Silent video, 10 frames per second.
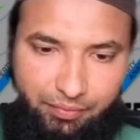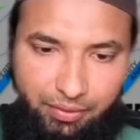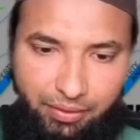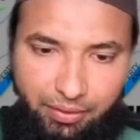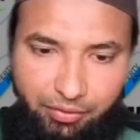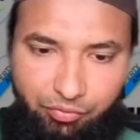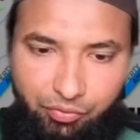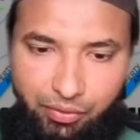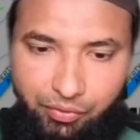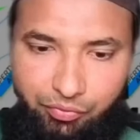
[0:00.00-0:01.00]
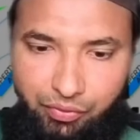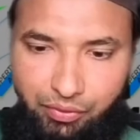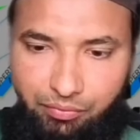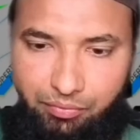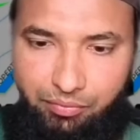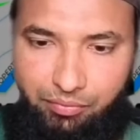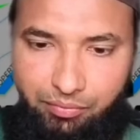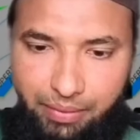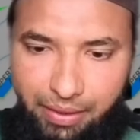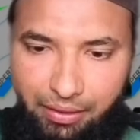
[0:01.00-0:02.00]
N H forty-four,
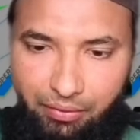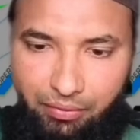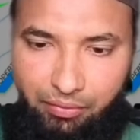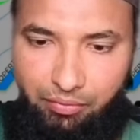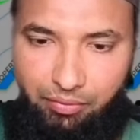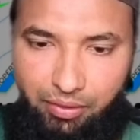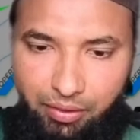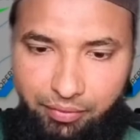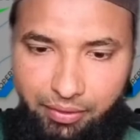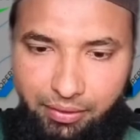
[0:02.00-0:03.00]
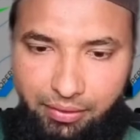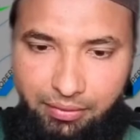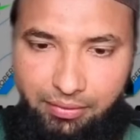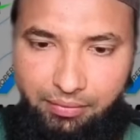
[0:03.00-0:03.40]
Bangalore highway, I guess.